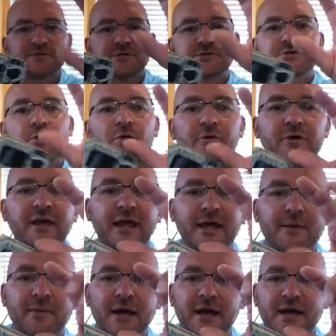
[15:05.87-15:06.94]
The solar
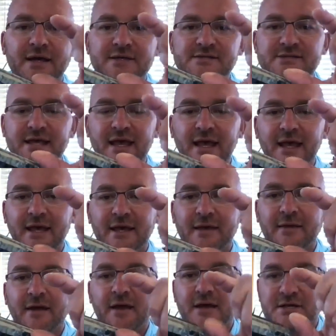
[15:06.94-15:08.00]
cam has a
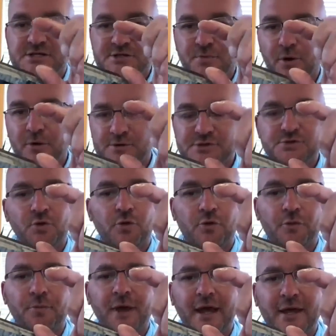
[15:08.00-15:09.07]
small solar
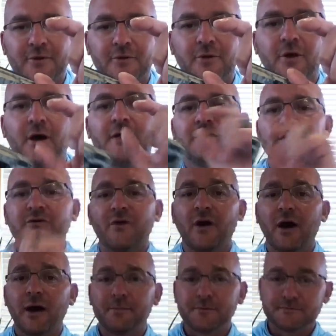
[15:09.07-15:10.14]
panel on the
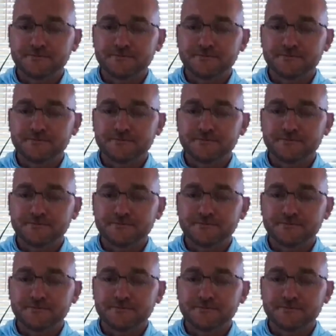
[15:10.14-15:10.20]
top,